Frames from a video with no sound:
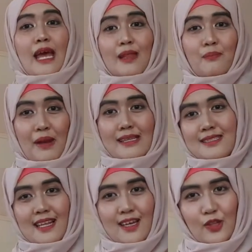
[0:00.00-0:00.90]
10 plus
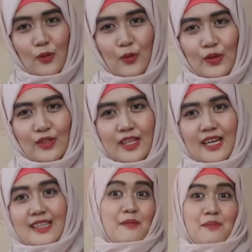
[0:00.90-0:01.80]
talaga to.
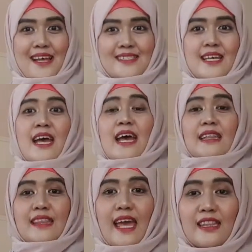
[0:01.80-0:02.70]
10 plus.
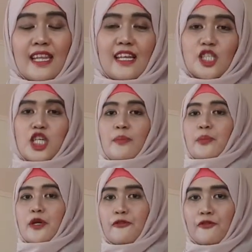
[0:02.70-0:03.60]
10 talaga siya.
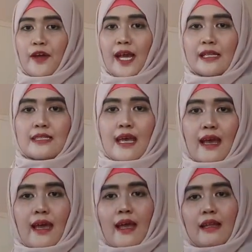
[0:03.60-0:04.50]
Perfect.
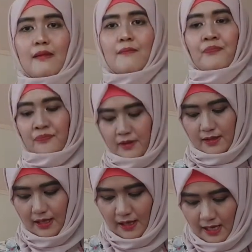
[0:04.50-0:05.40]
And
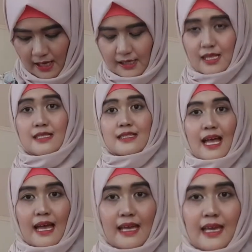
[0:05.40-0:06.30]
the
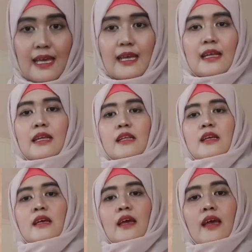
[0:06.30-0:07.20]
design
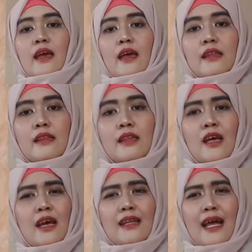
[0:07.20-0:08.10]
and
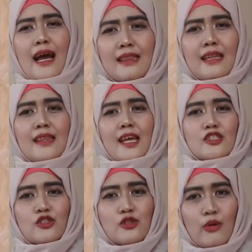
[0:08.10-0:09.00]
lahat, the
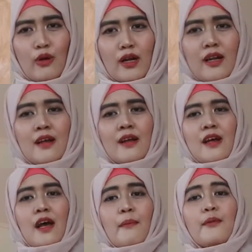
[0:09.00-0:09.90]
texture,
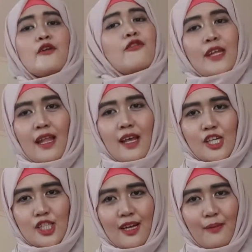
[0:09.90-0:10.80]
perfect talaga
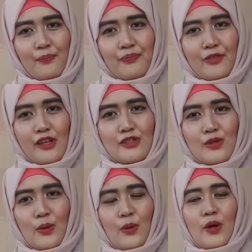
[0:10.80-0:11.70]
siya.
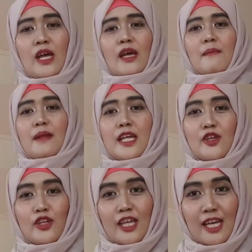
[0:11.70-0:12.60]
So, bilhin
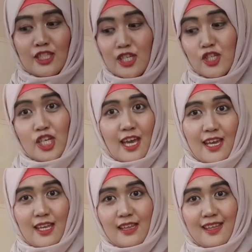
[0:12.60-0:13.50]
nyo na yan sa
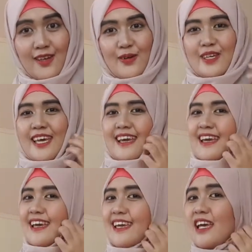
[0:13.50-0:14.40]
Shein.
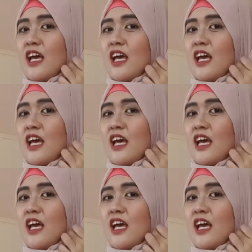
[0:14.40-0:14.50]
Okay?